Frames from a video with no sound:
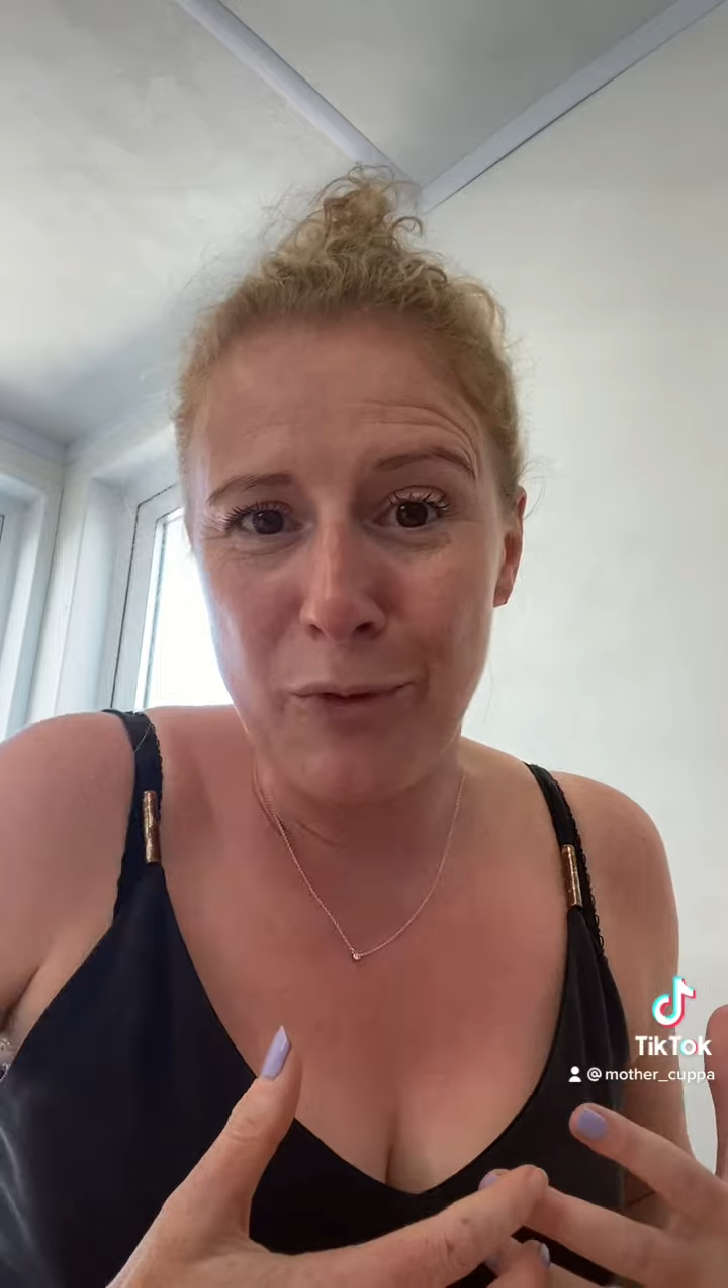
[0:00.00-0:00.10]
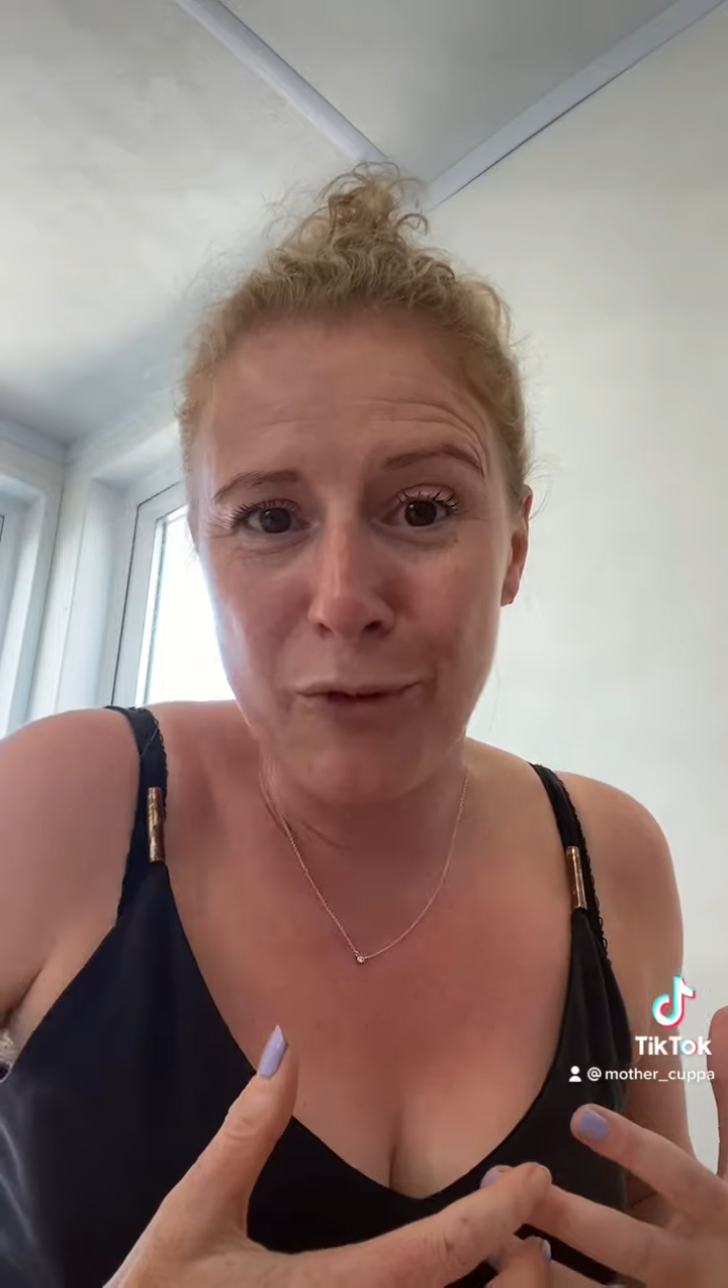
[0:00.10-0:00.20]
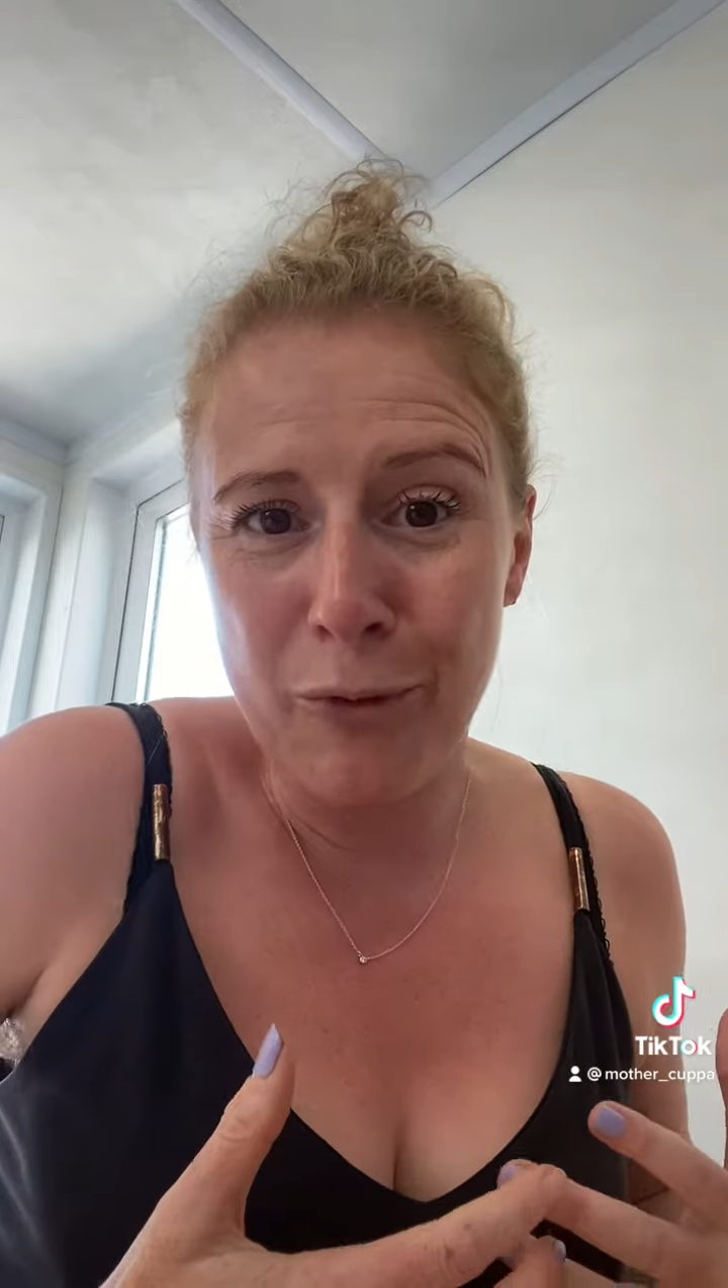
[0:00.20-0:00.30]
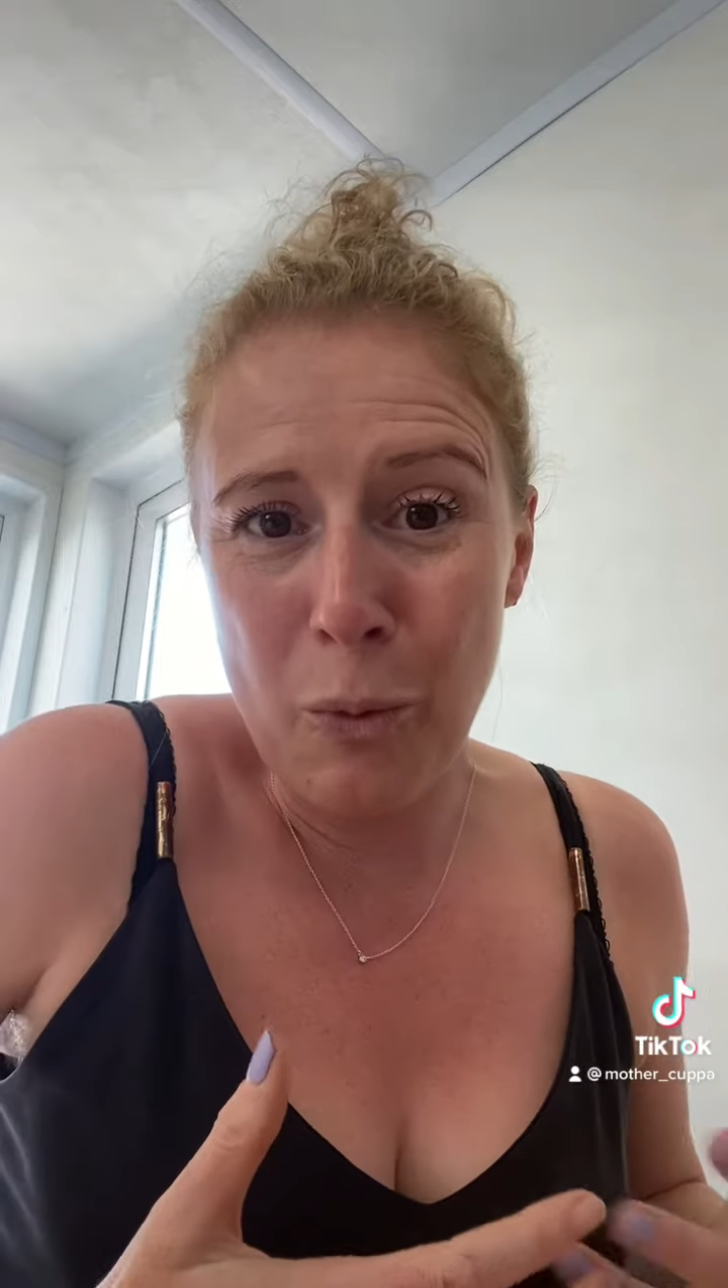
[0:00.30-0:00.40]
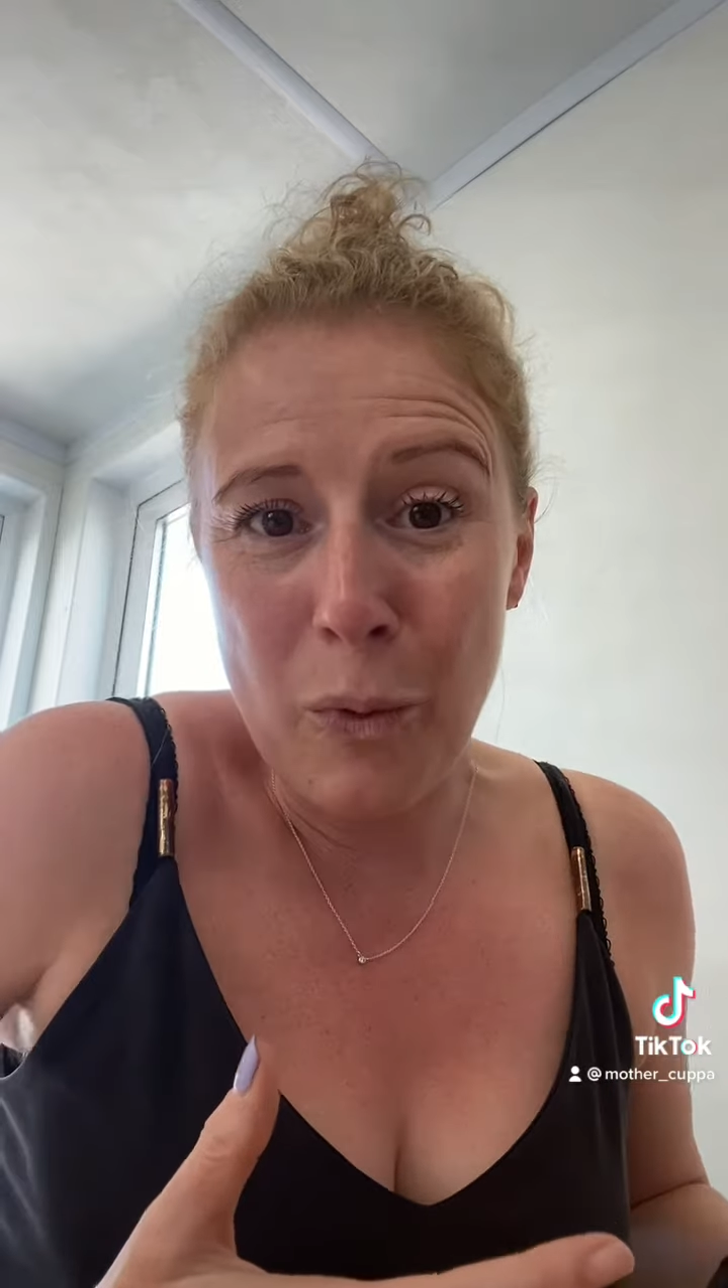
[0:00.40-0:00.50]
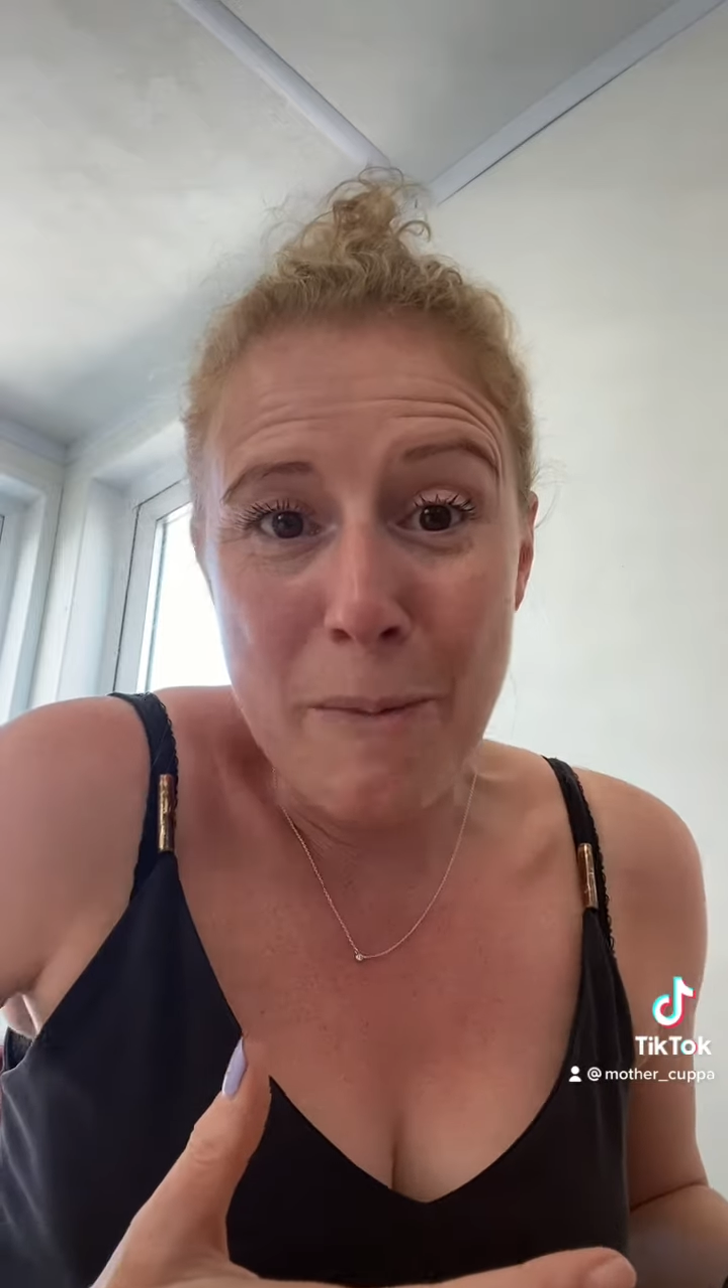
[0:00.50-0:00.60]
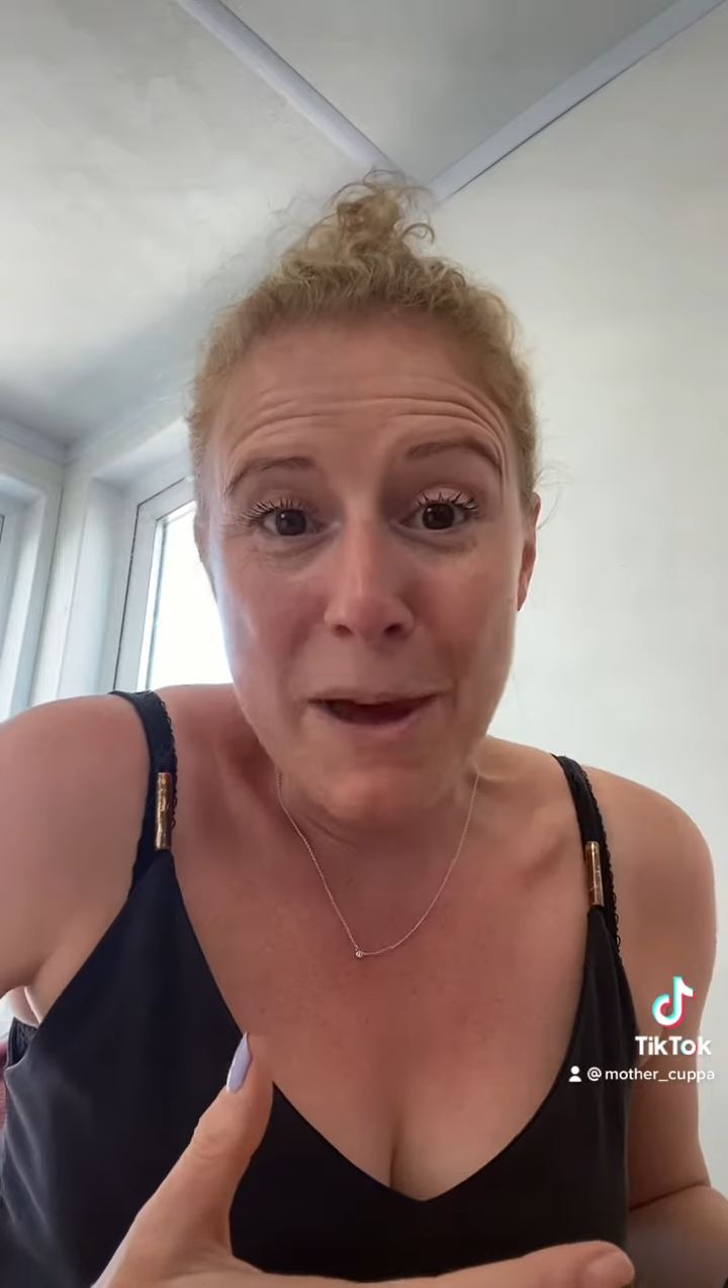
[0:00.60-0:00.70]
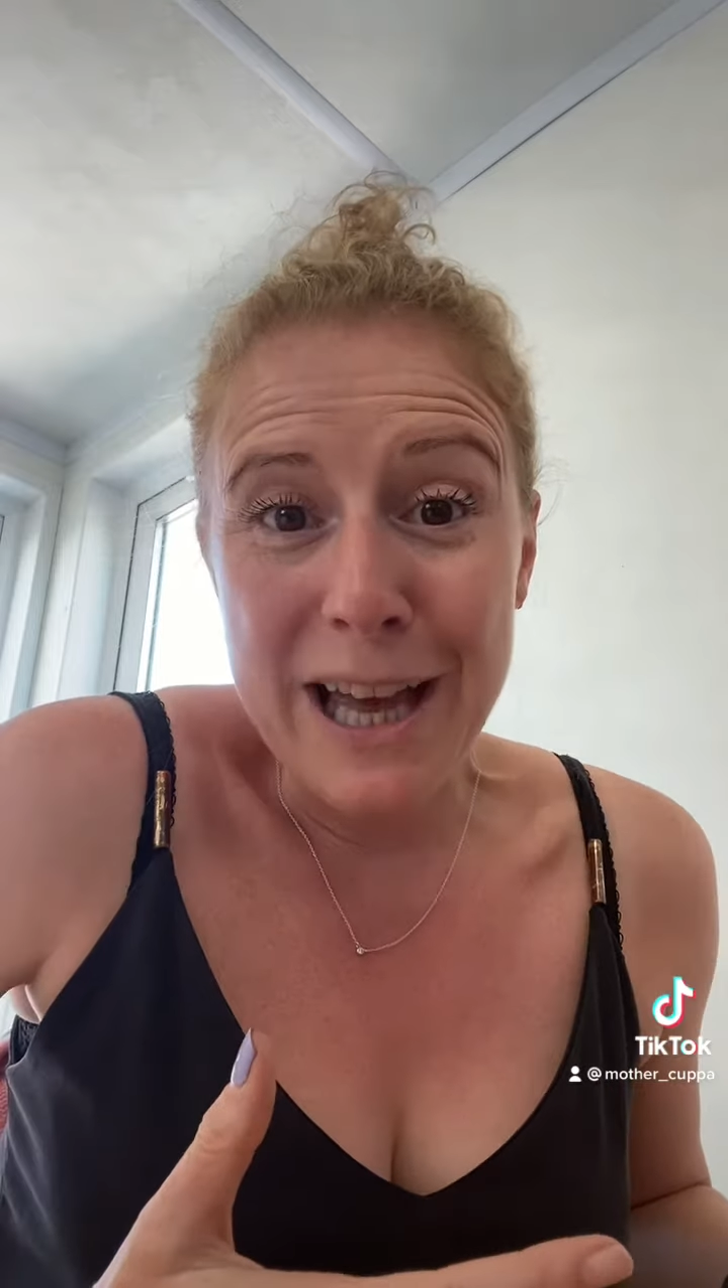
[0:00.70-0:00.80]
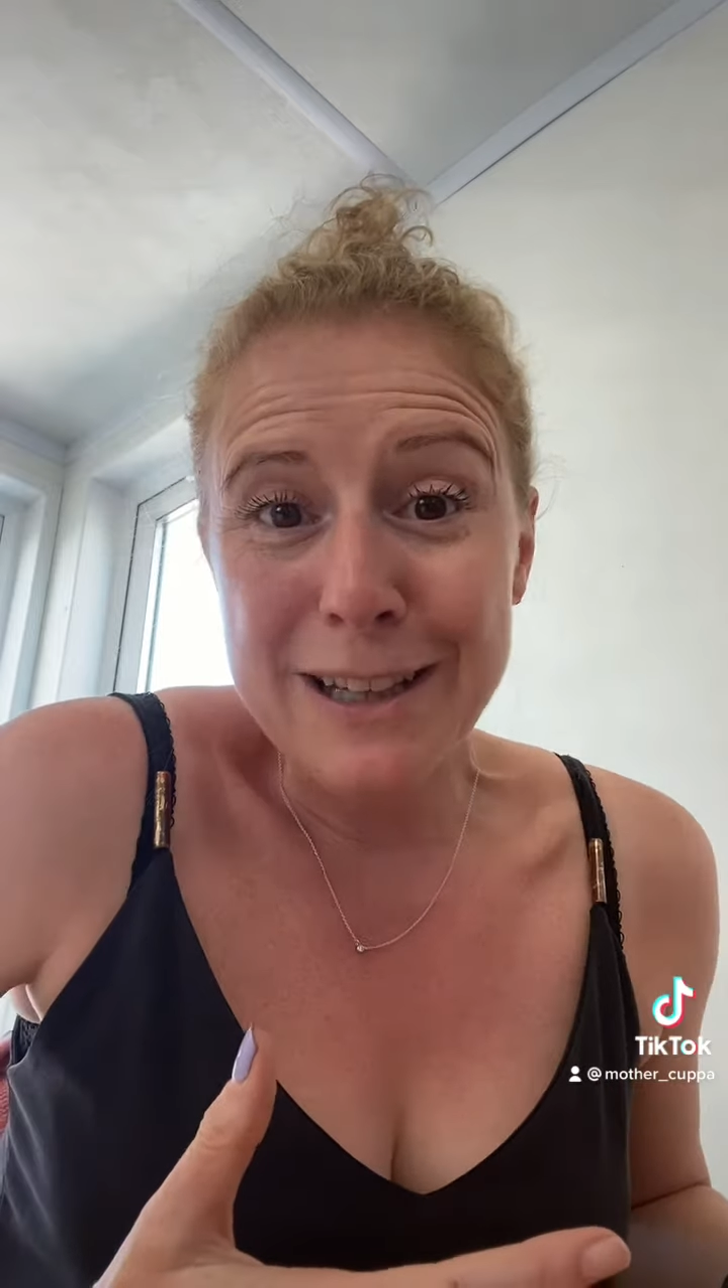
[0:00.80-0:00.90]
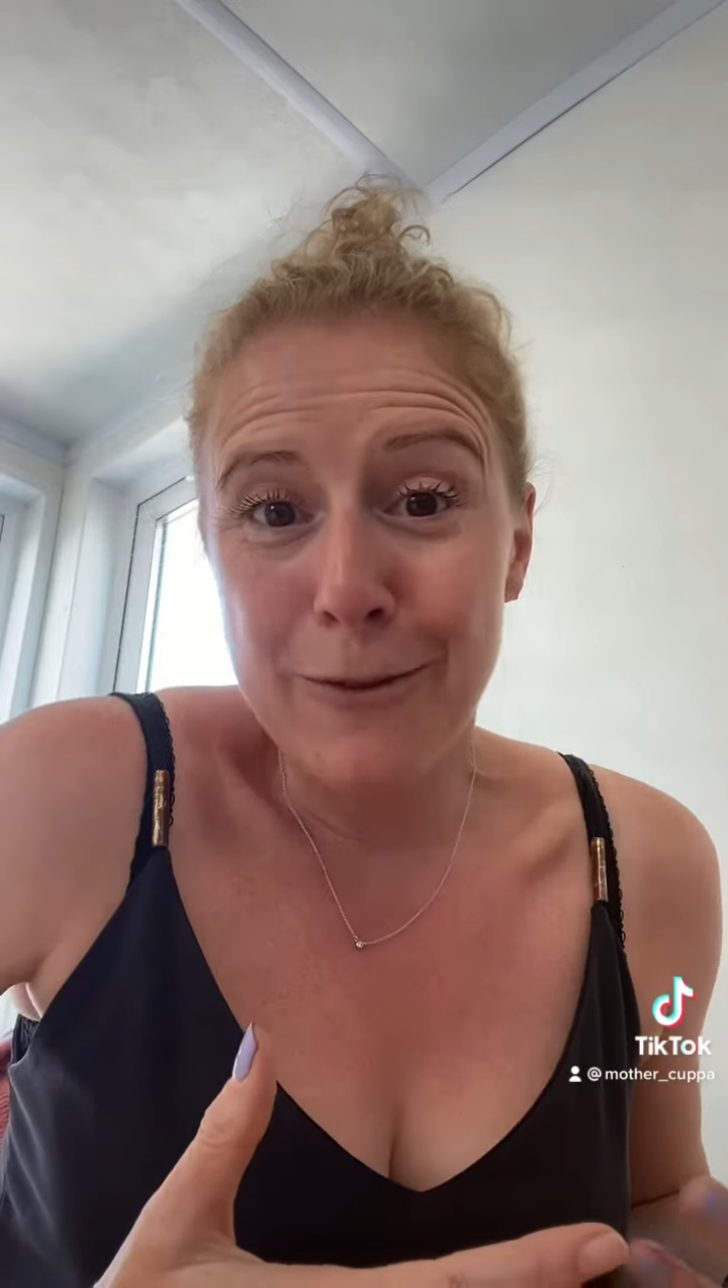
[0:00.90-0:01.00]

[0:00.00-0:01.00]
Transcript: for women,